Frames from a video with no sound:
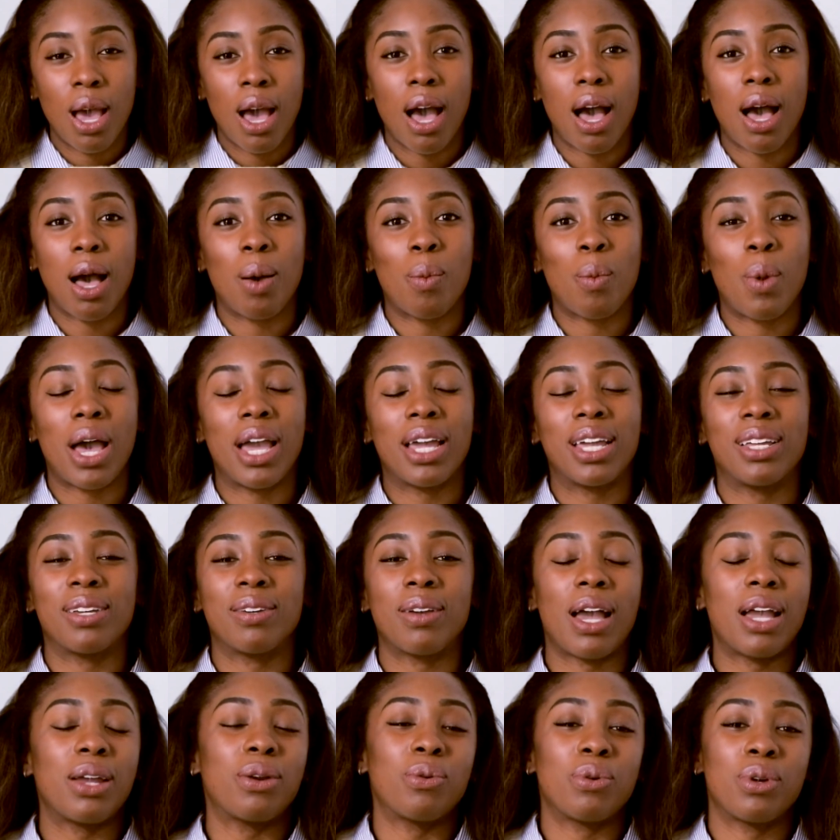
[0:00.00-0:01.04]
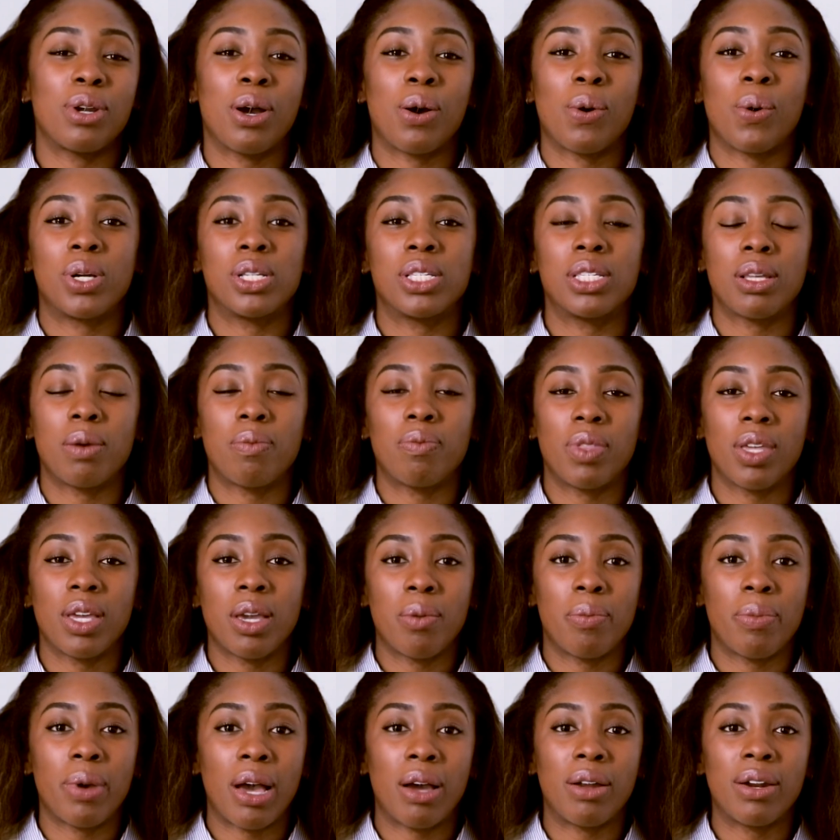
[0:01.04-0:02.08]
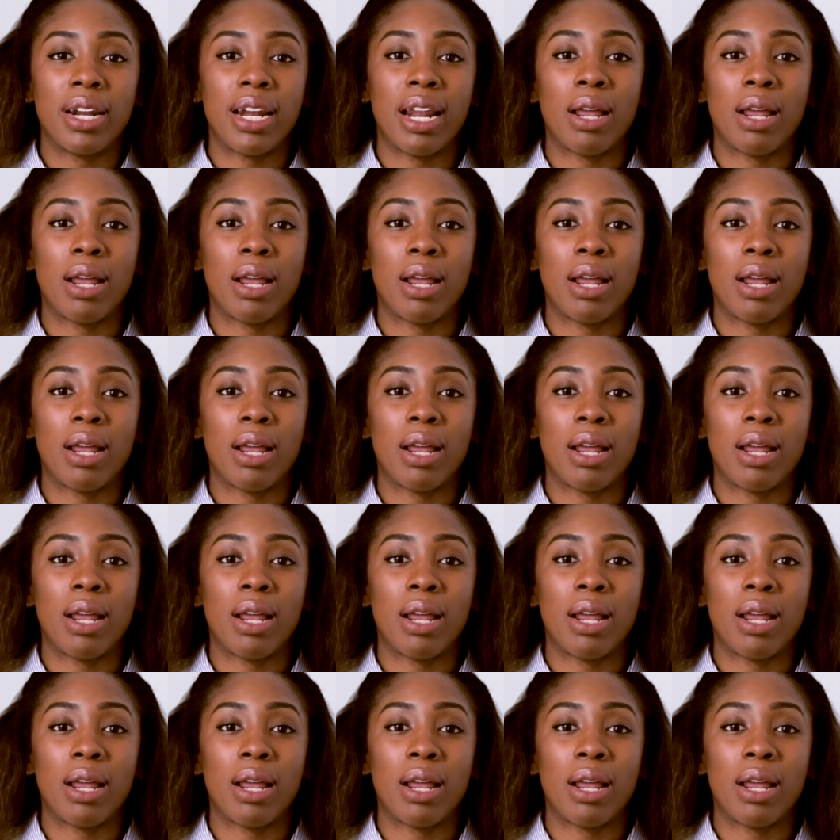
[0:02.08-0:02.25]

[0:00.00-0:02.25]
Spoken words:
I don't know, something about it,